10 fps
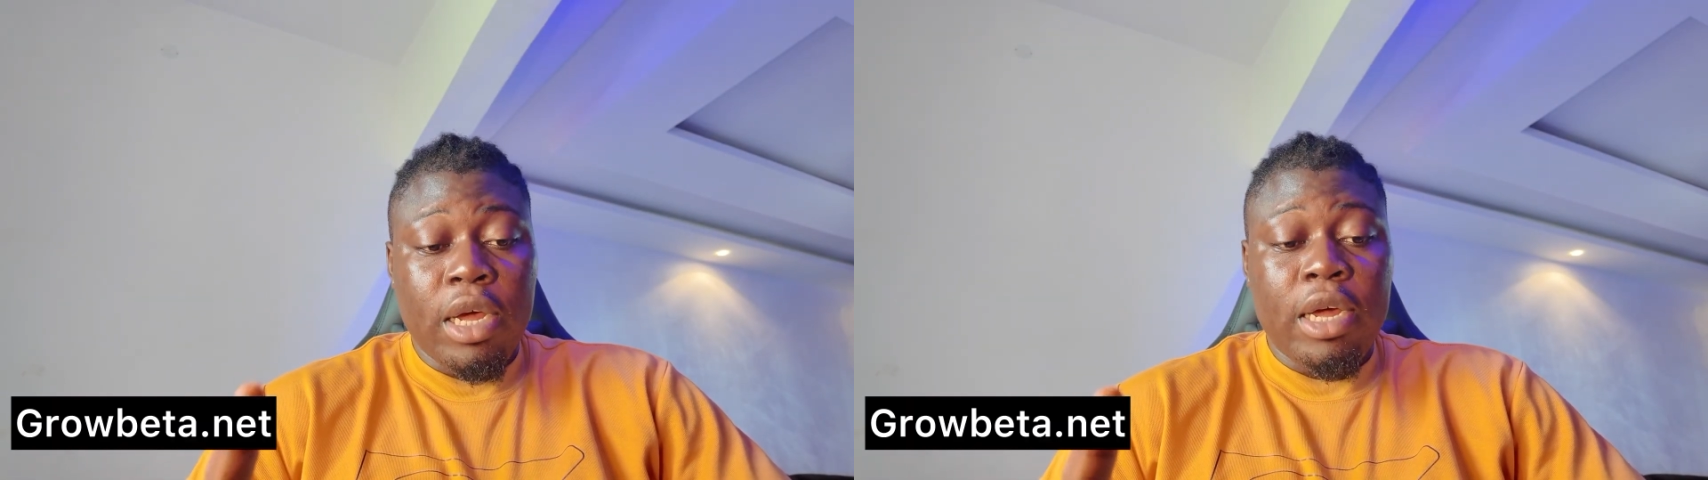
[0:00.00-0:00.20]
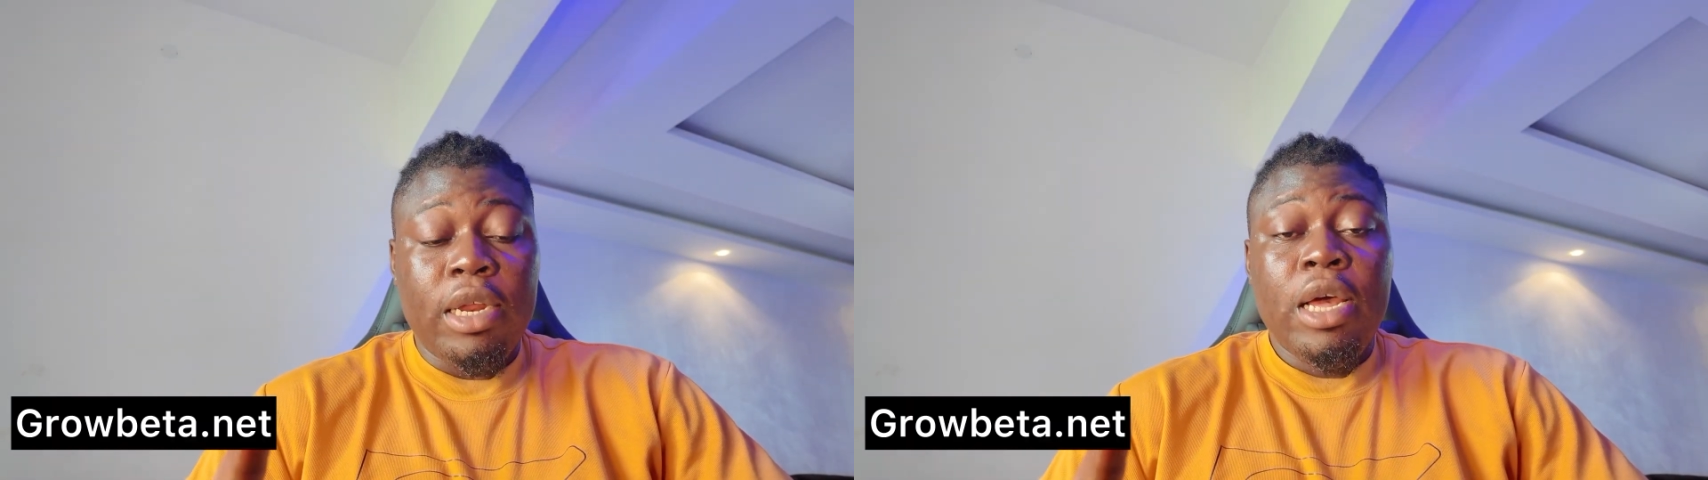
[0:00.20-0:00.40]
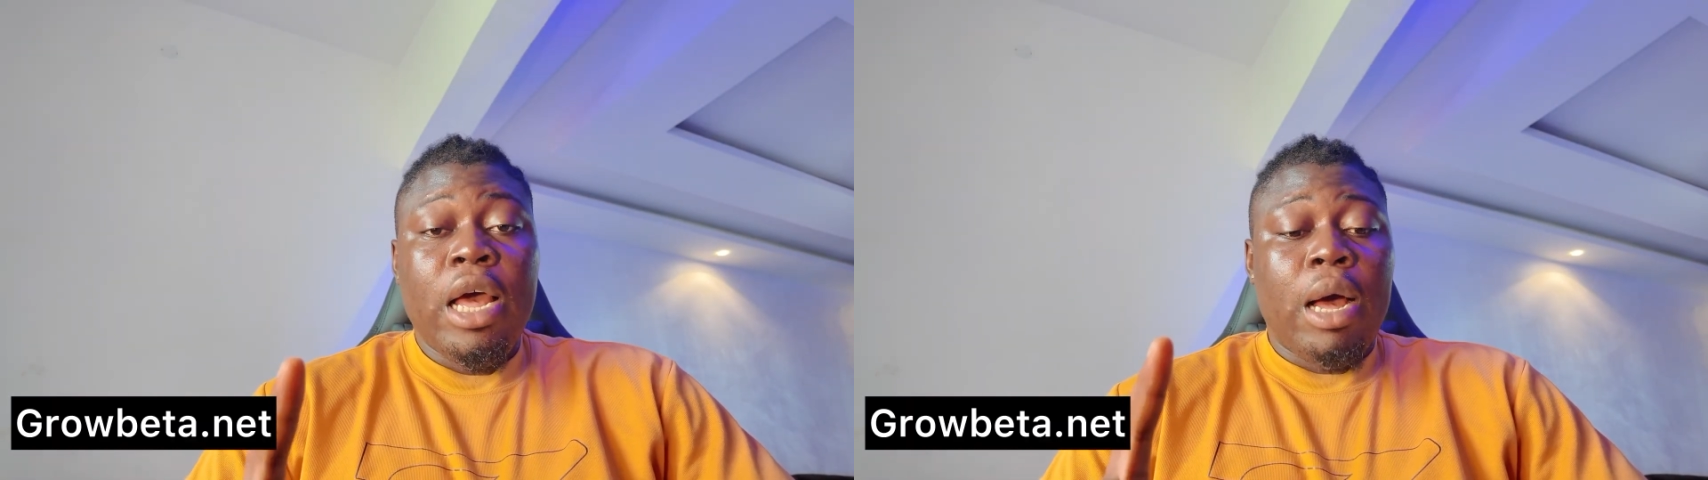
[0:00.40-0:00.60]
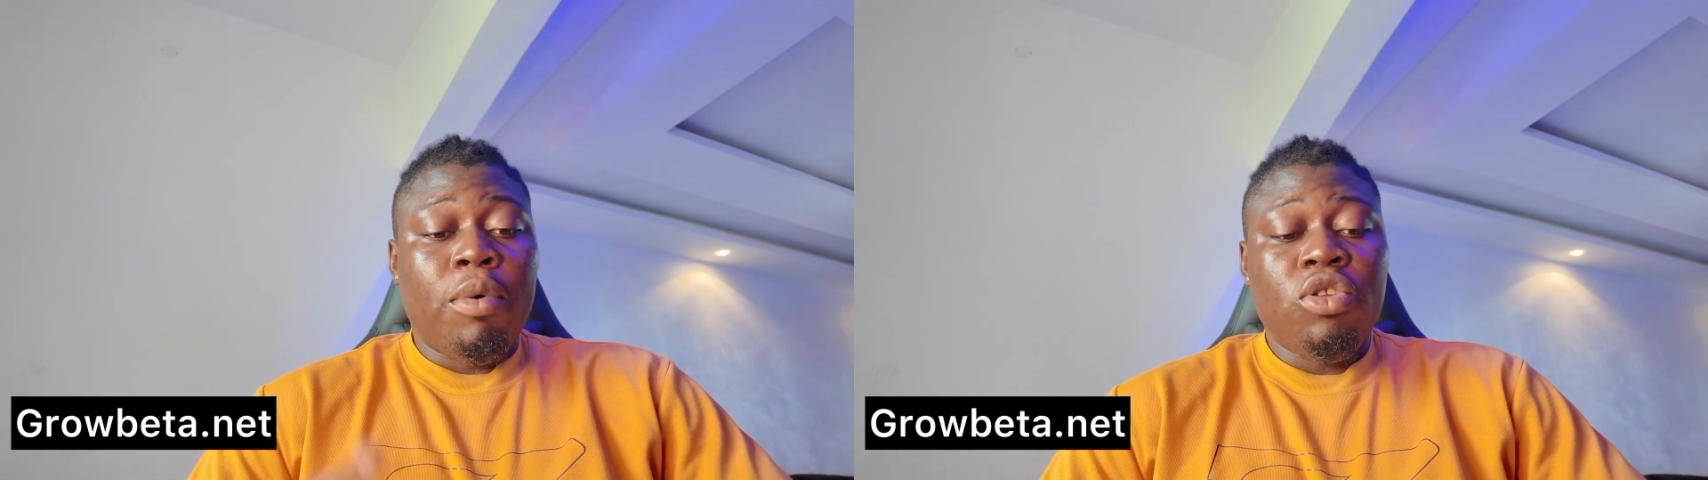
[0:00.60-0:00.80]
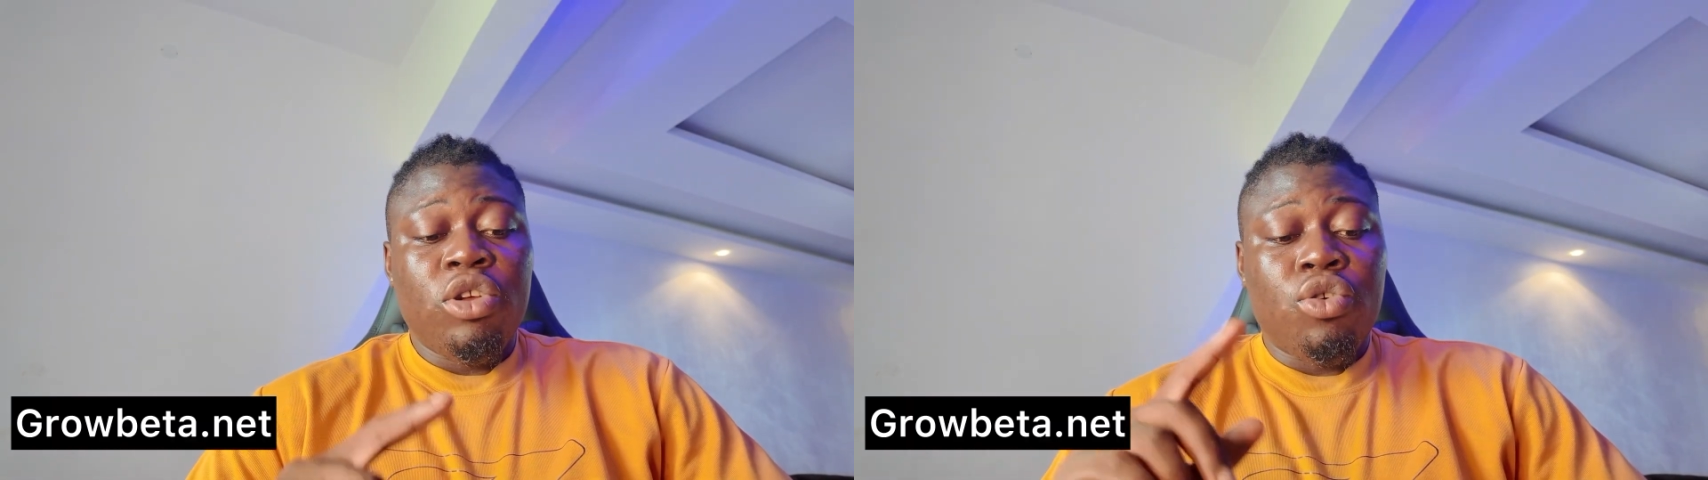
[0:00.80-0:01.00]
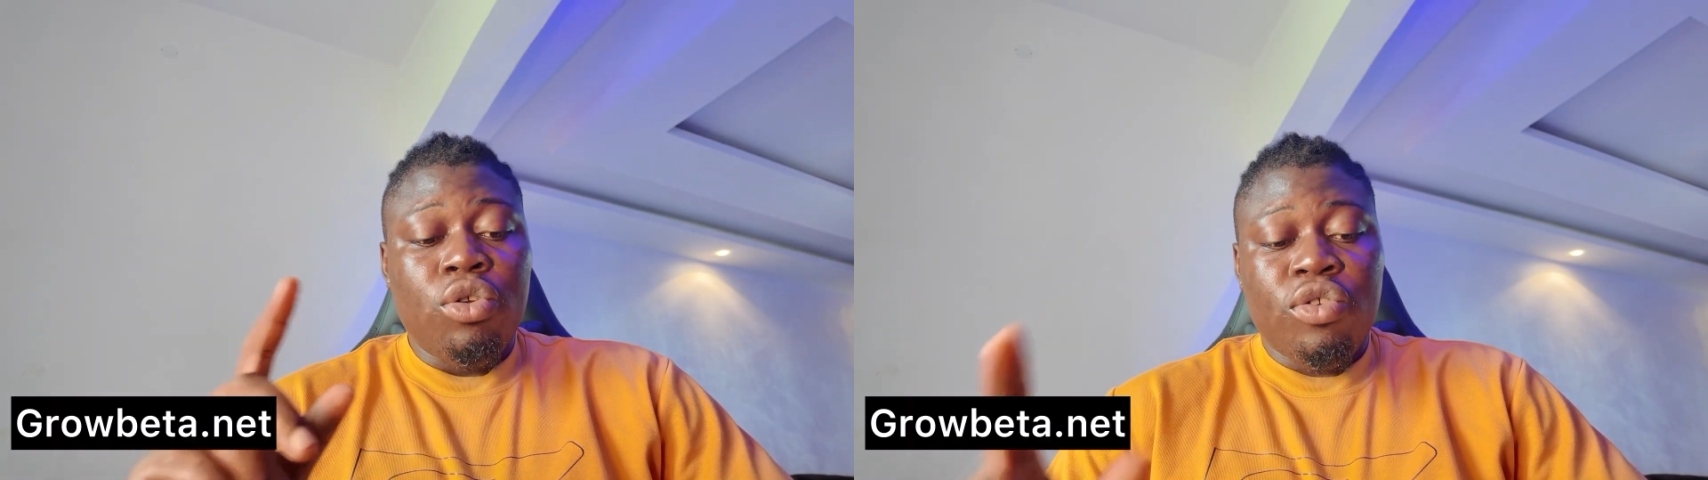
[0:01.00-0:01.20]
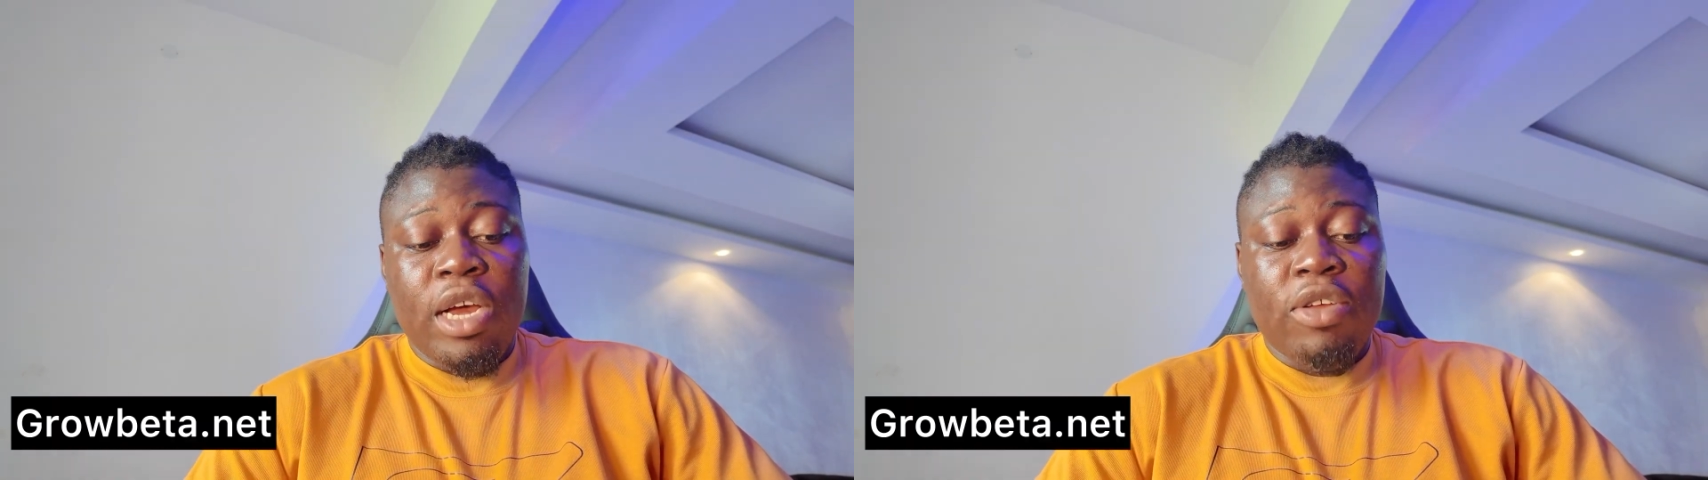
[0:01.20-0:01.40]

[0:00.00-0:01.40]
the end. I'm going to introduce you